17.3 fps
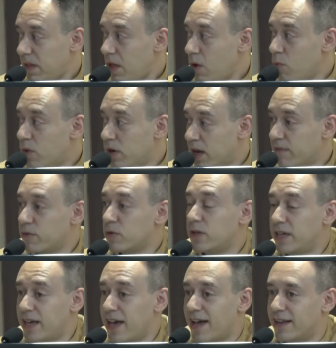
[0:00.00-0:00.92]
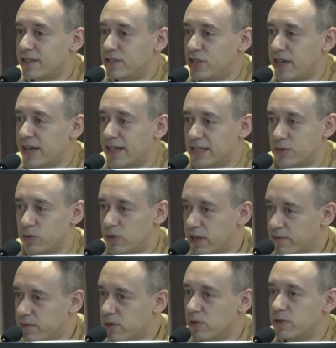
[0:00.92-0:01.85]
whenever he had a chance,
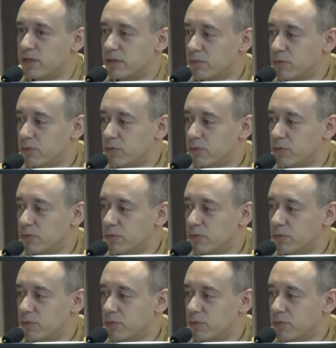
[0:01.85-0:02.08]
whenever there was a